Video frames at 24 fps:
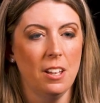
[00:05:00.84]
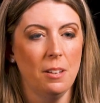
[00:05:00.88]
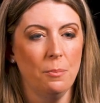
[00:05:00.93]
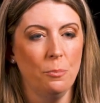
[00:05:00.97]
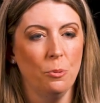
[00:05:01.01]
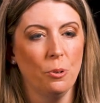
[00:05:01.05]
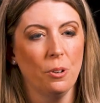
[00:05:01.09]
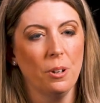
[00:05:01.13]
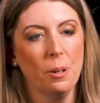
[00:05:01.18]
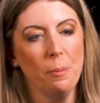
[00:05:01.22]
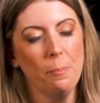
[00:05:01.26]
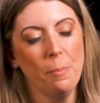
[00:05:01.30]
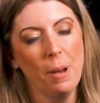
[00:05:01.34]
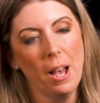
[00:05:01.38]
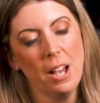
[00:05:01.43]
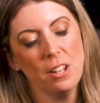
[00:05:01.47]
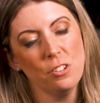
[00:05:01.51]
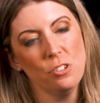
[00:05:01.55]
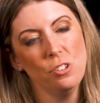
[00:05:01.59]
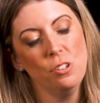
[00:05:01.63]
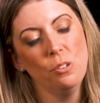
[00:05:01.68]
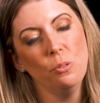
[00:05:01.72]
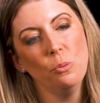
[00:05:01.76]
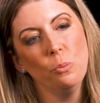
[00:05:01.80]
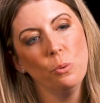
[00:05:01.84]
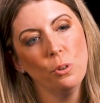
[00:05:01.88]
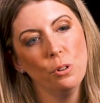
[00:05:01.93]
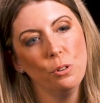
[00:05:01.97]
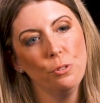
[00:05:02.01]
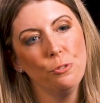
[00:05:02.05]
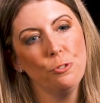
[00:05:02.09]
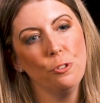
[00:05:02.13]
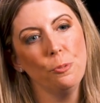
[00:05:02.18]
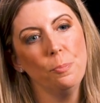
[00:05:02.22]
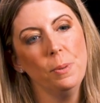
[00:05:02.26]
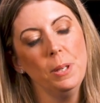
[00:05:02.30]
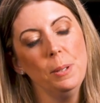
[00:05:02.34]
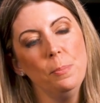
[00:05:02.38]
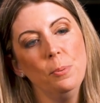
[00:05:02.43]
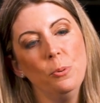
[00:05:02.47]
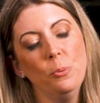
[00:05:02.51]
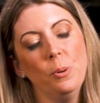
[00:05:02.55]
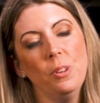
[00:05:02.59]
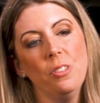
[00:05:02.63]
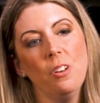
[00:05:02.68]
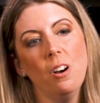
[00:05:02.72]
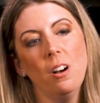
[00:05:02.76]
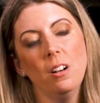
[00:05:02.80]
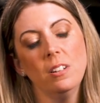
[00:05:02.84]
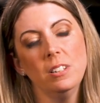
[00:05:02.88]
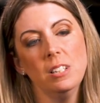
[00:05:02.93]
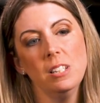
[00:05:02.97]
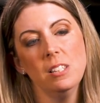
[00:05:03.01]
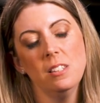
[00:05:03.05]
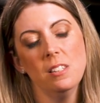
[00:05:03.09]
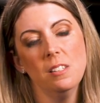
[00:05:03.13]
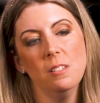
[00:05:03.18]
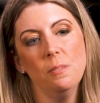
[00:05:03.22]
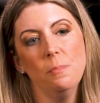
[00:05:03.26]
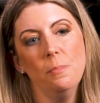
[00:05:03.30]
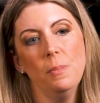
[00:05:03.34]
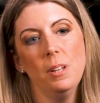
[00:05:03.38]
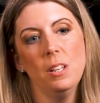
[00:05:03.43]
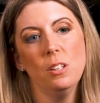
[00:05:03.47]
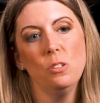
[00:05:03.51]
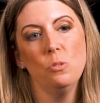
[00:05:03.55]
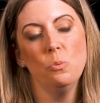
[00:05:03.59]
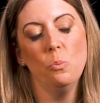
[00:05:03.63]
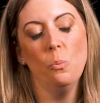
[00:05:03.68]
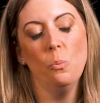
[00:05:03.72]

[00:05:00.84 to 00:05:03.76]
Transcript: and more compassionate world for people with autism is